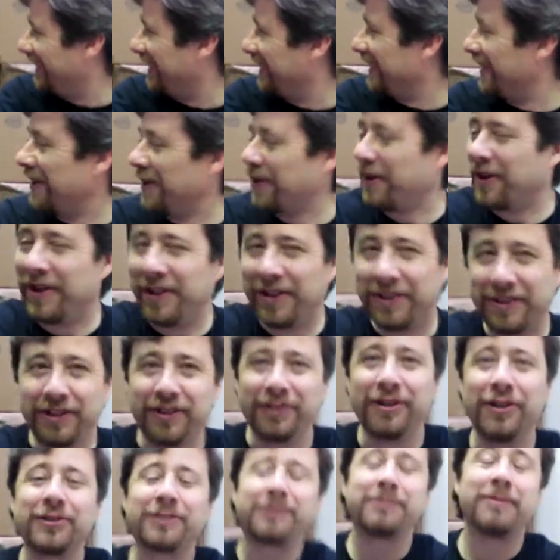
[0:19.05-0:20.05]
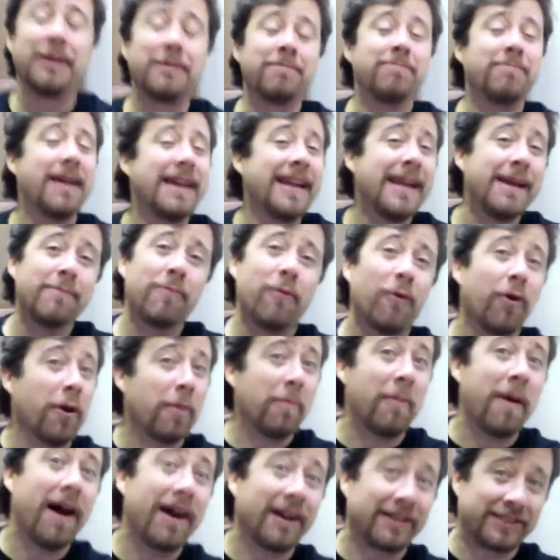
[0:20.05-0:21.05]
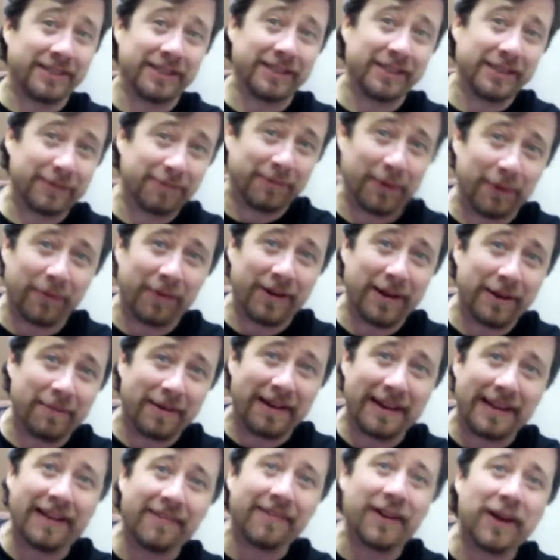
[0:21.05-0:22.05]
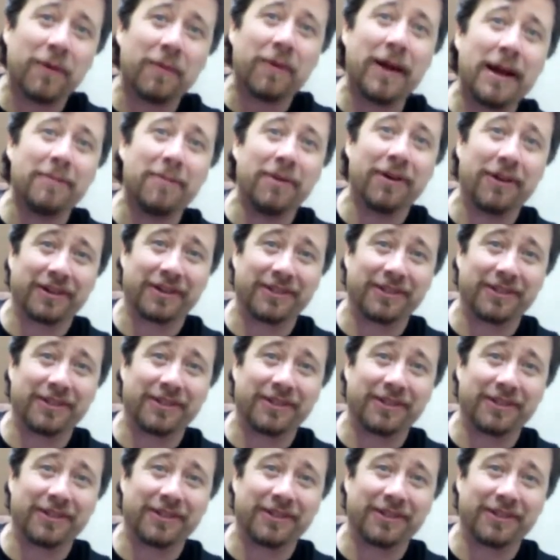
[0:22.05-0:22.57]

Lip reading: There used to be many more boxes, but we have been giving away books.